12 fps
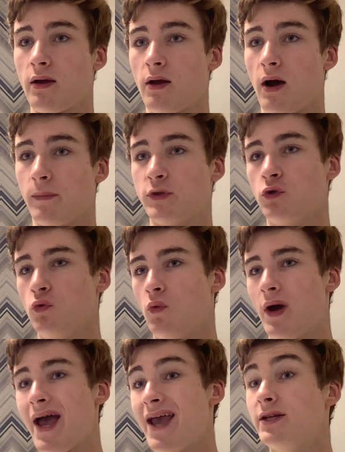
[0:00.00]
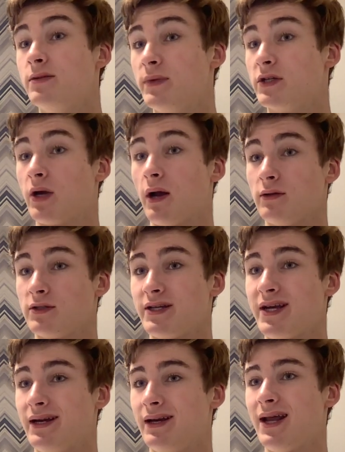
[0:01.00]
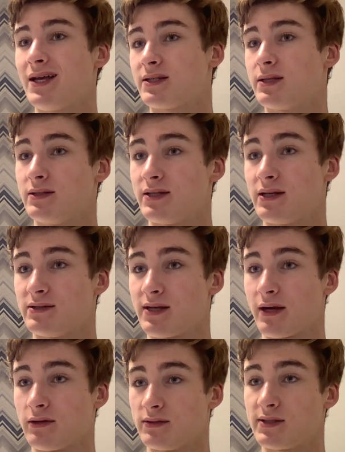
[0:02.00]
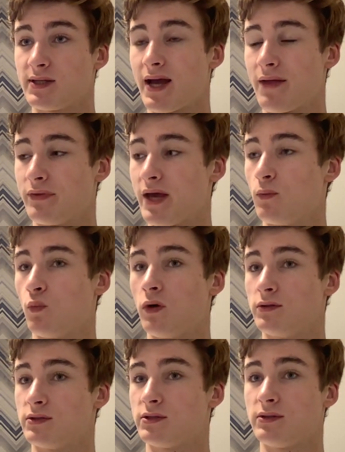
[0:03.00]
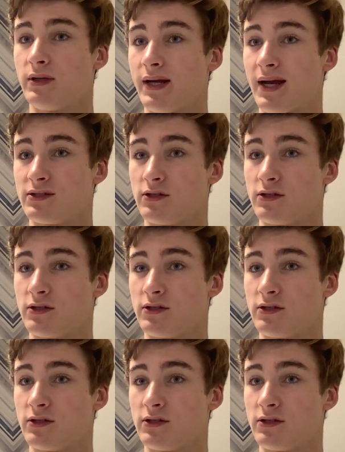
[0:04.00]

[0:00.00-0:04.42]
up to 8 missiles in less than 10 seconds, and then once it has